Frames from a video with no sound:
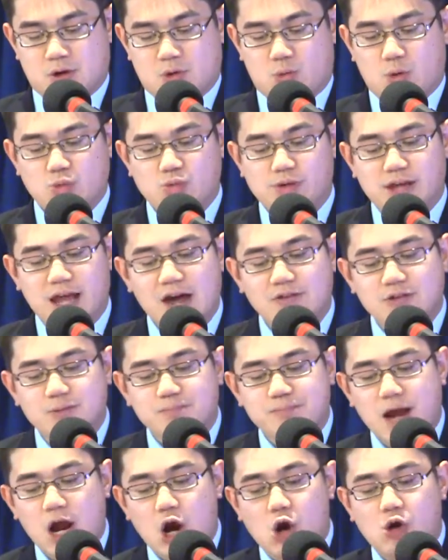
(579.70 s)
When we have
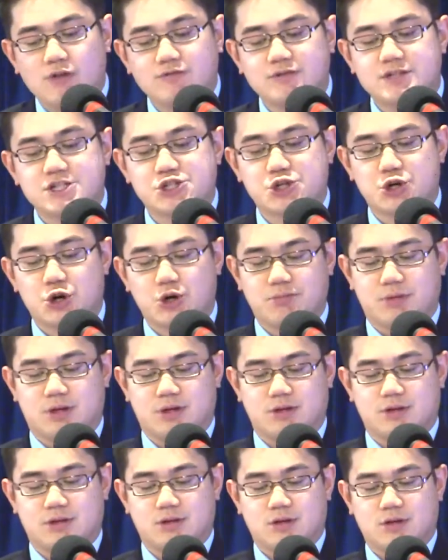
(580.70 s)
the power of
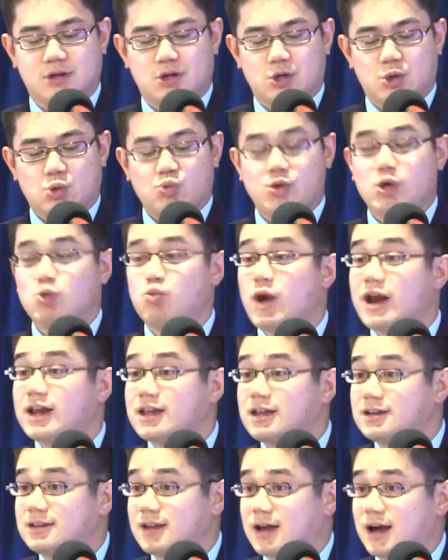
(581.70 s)
discernment, we
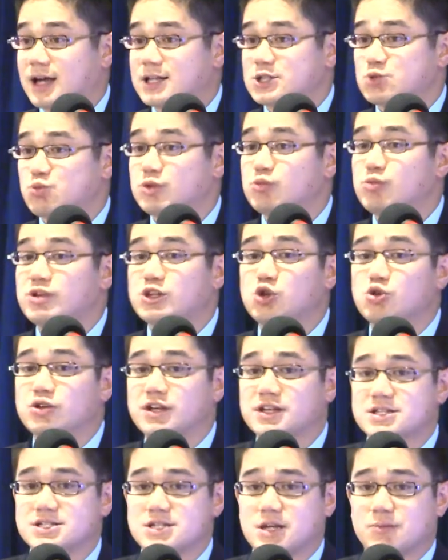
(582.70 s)
recognize when we look
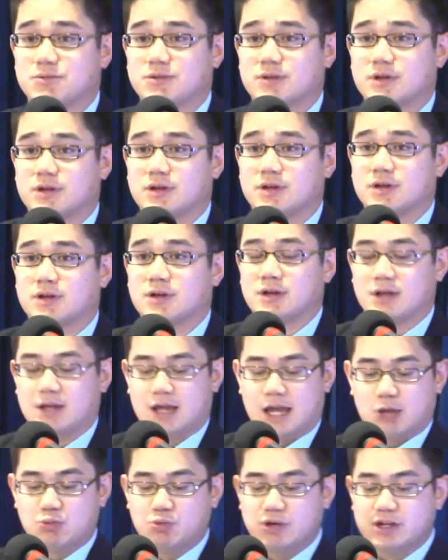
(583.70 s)
at something,
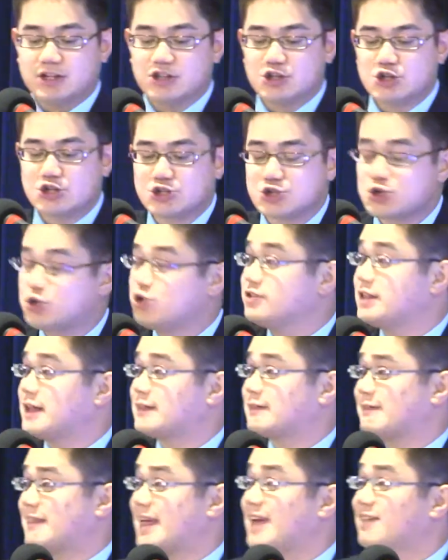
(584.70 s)
and we can discern
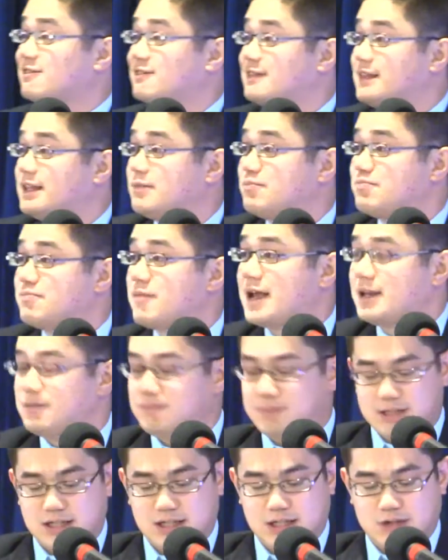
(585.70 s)
that that thing
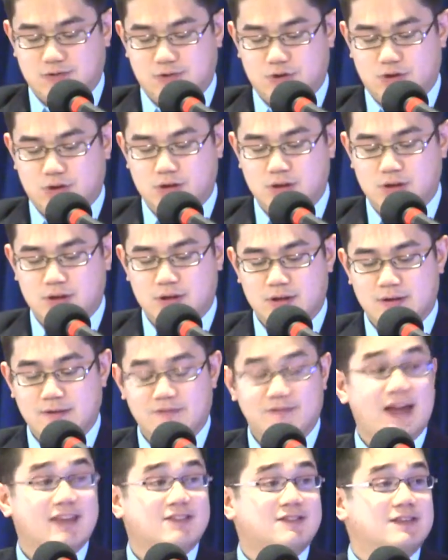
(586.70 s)
might be evil,
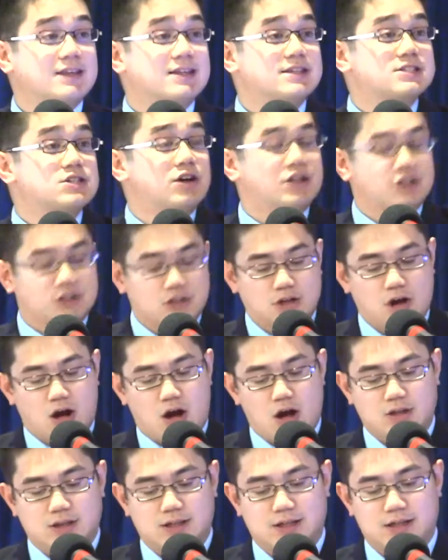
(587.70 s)
that thing is
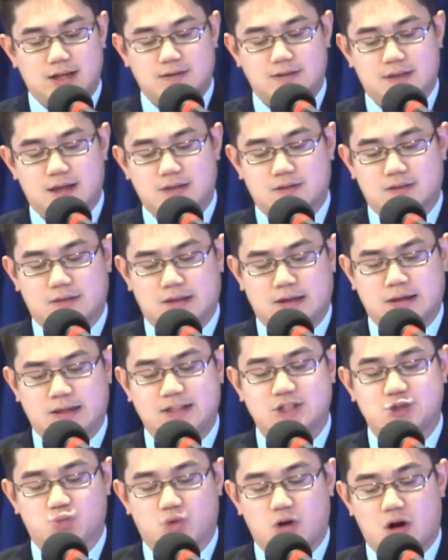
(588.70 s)
ungodly, and that thing
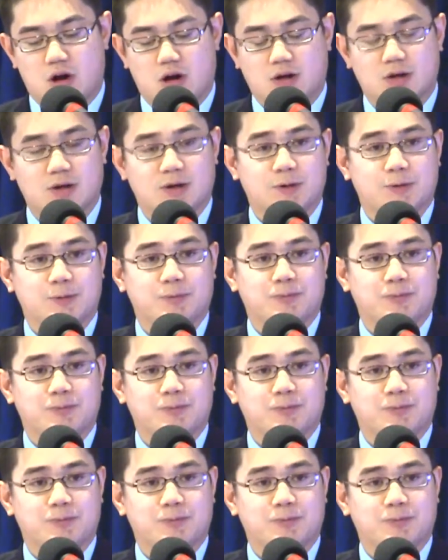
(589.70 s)
is wrong.